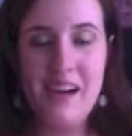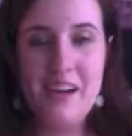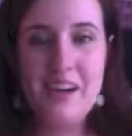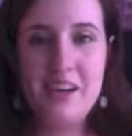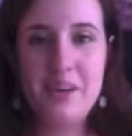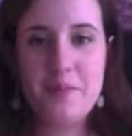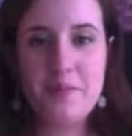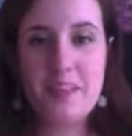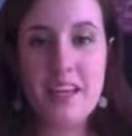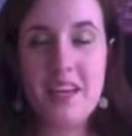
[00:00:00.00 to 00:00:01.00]

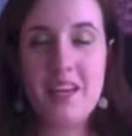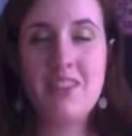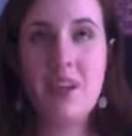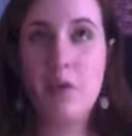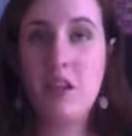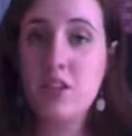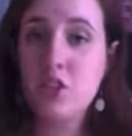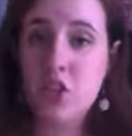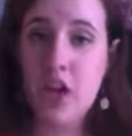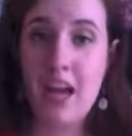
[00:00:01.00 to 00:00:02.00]
And I was like, well, that's
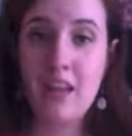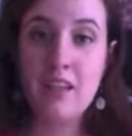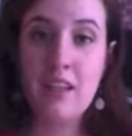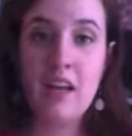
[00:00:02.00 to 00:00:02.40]
great.